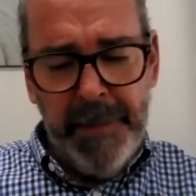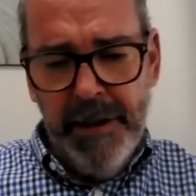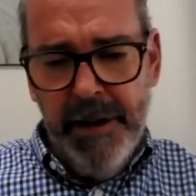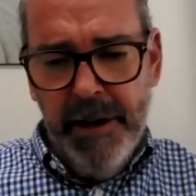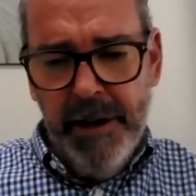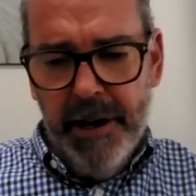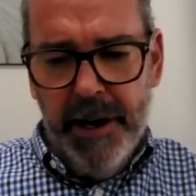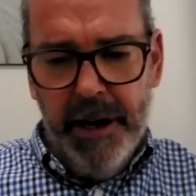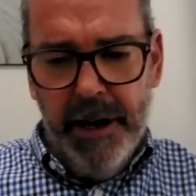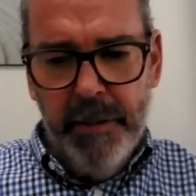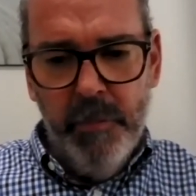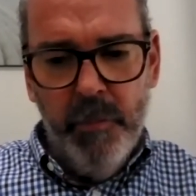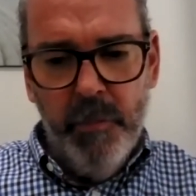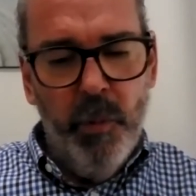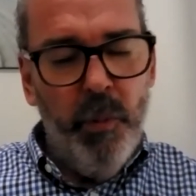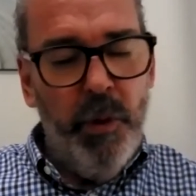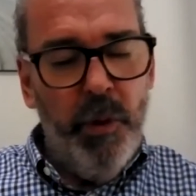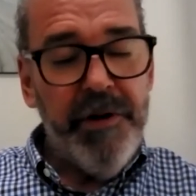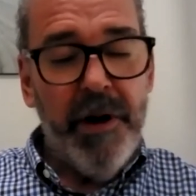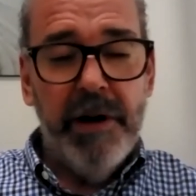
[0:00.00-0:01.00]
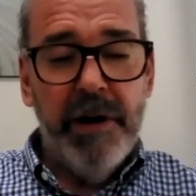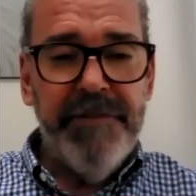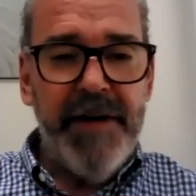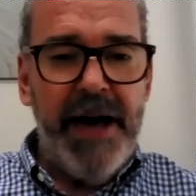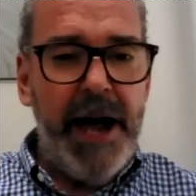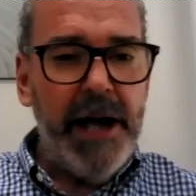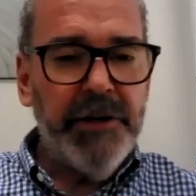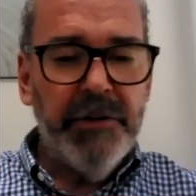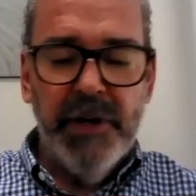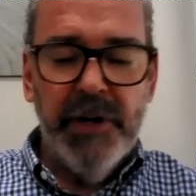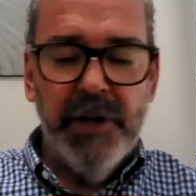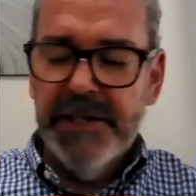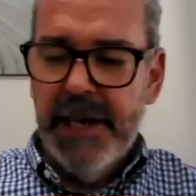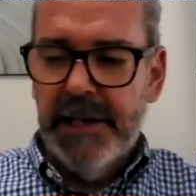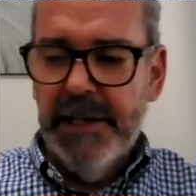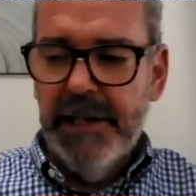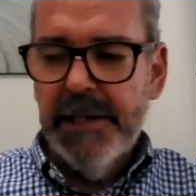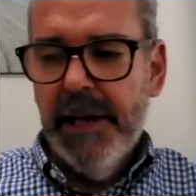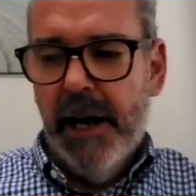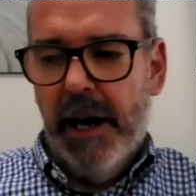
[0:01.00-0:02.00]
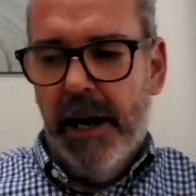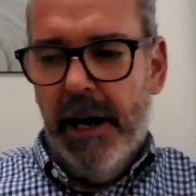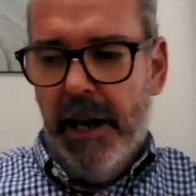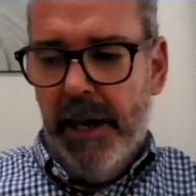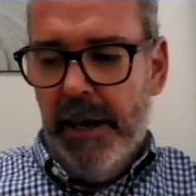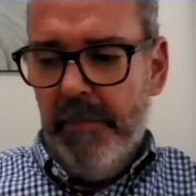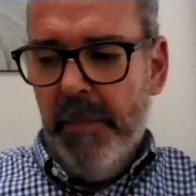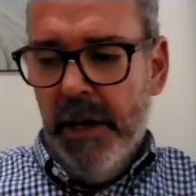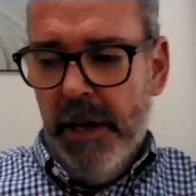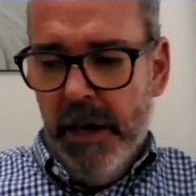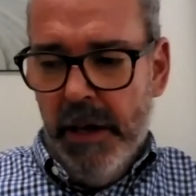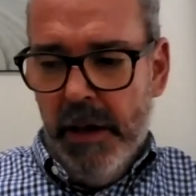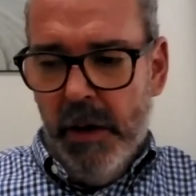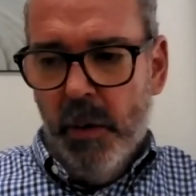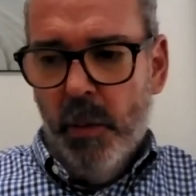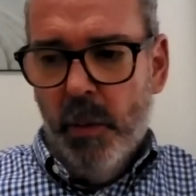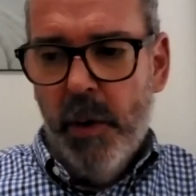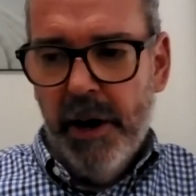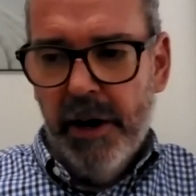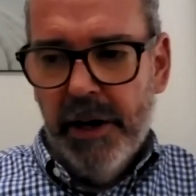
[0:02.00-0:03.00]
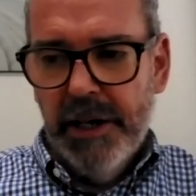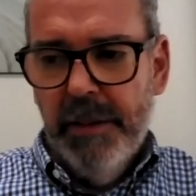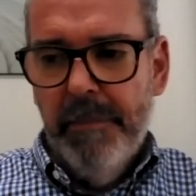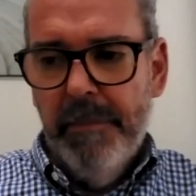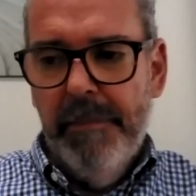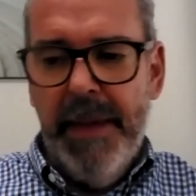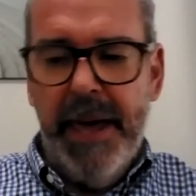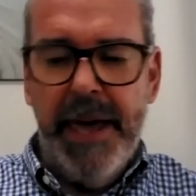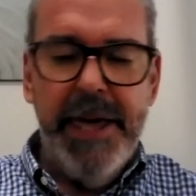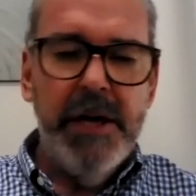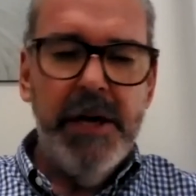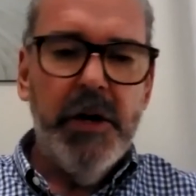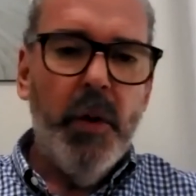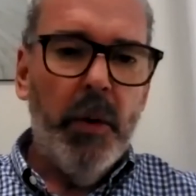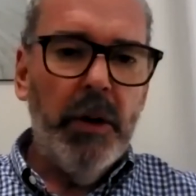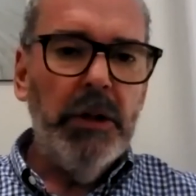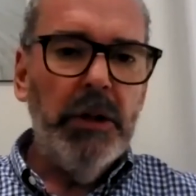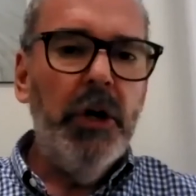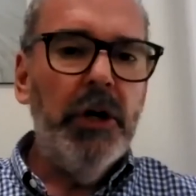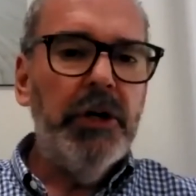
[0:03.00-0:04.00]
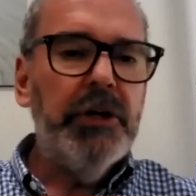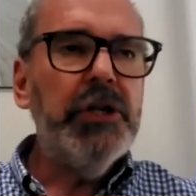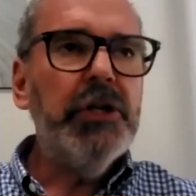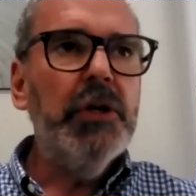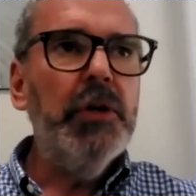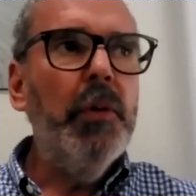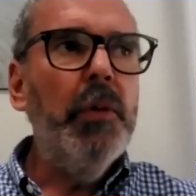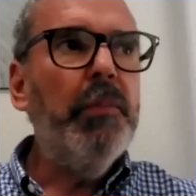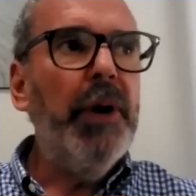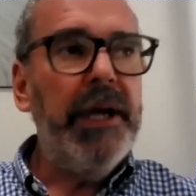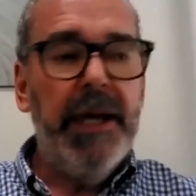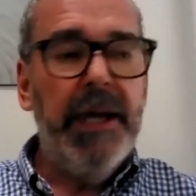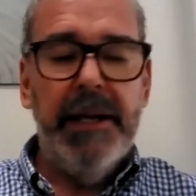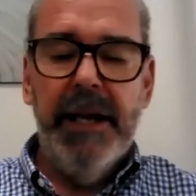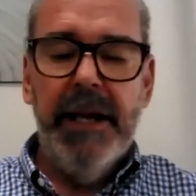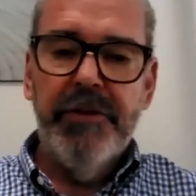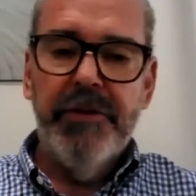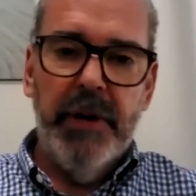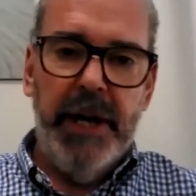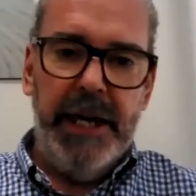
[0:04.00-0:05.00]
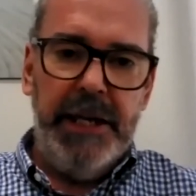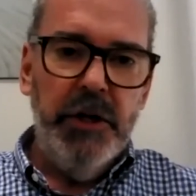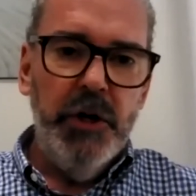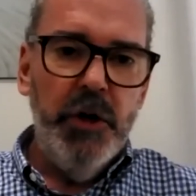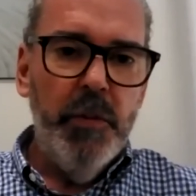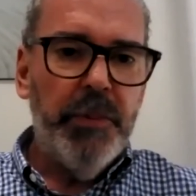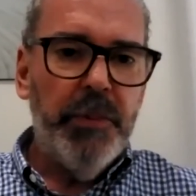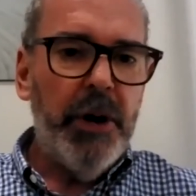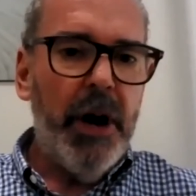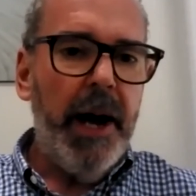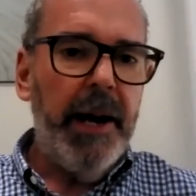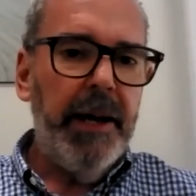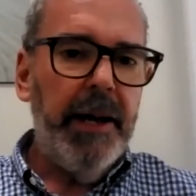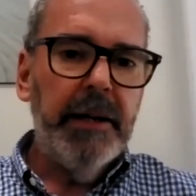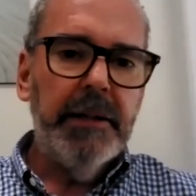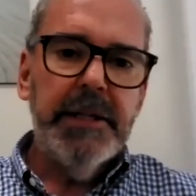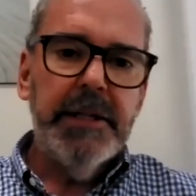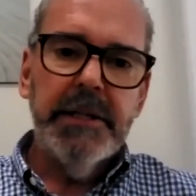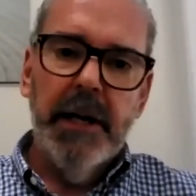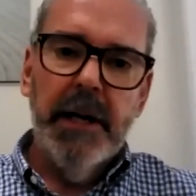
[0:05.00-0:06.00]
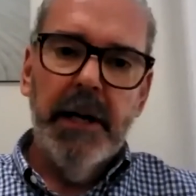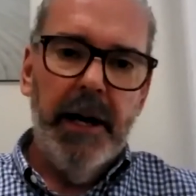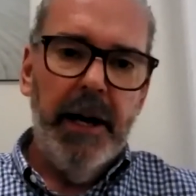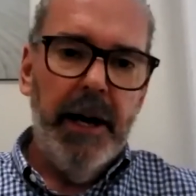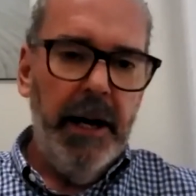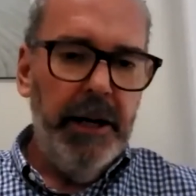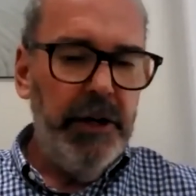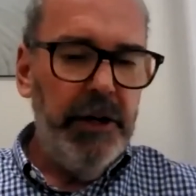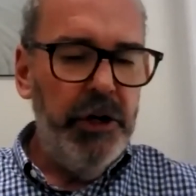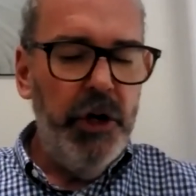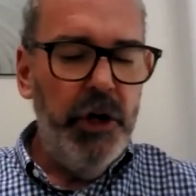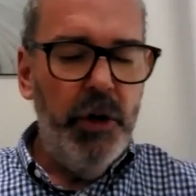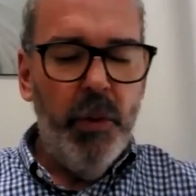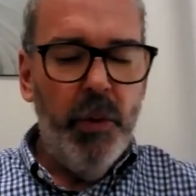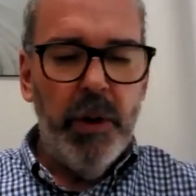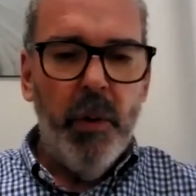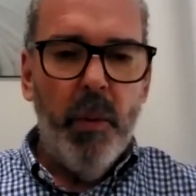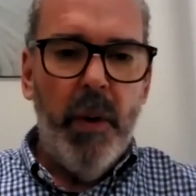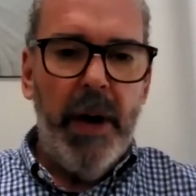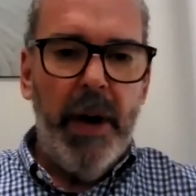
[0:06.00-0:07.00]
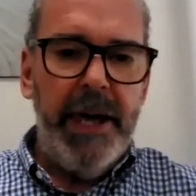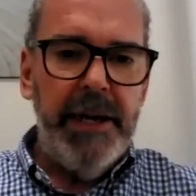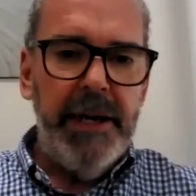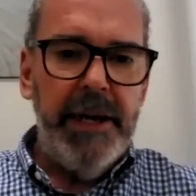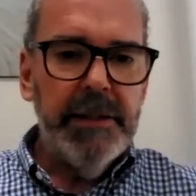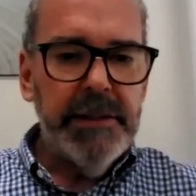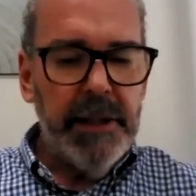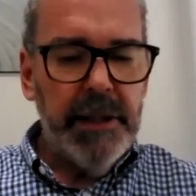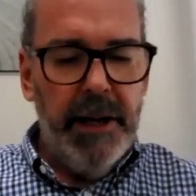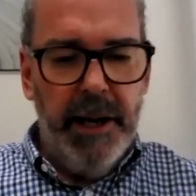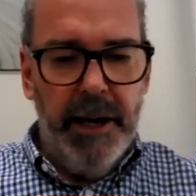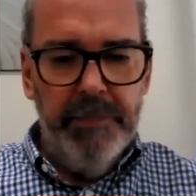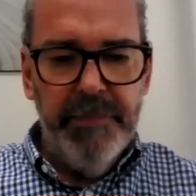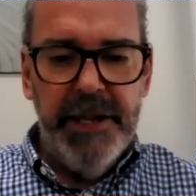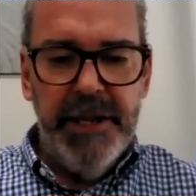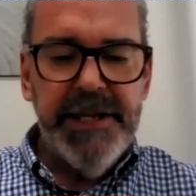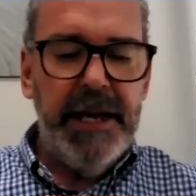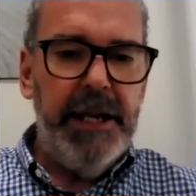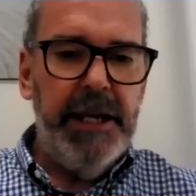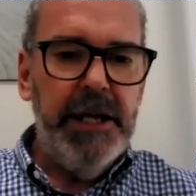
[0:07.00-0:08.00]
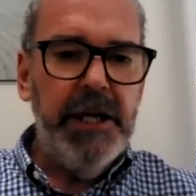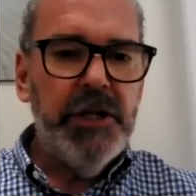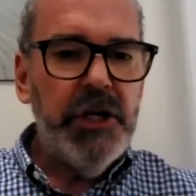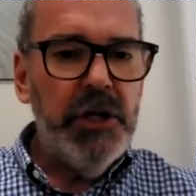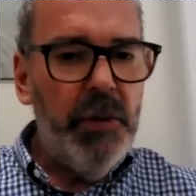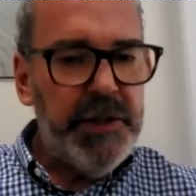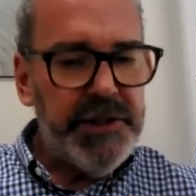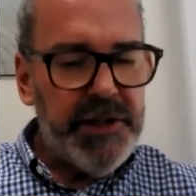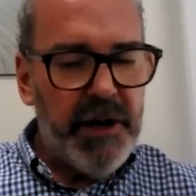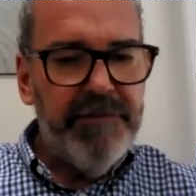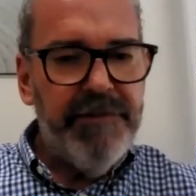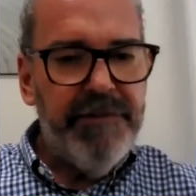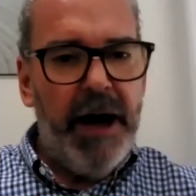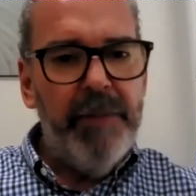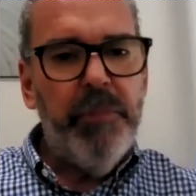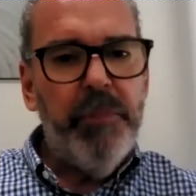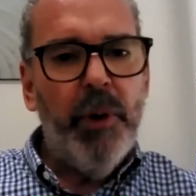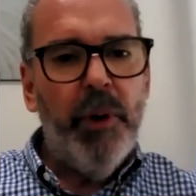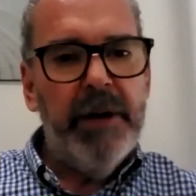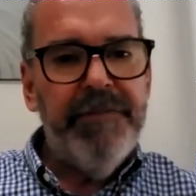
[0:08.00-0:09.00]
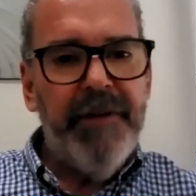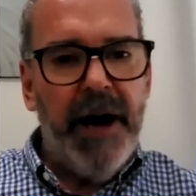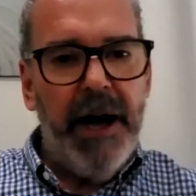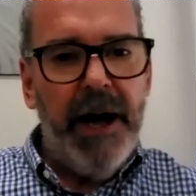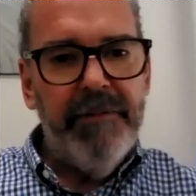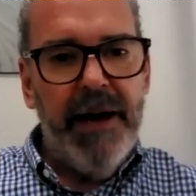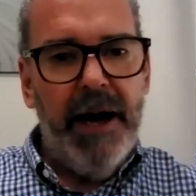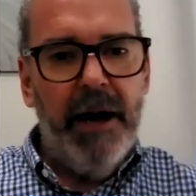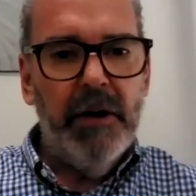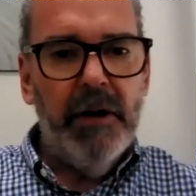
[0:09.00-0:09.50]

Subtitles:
With our factories, anytime we're going to make or look to bring in either a new product, a newer weight, the 1082 is our 5.5 ounce.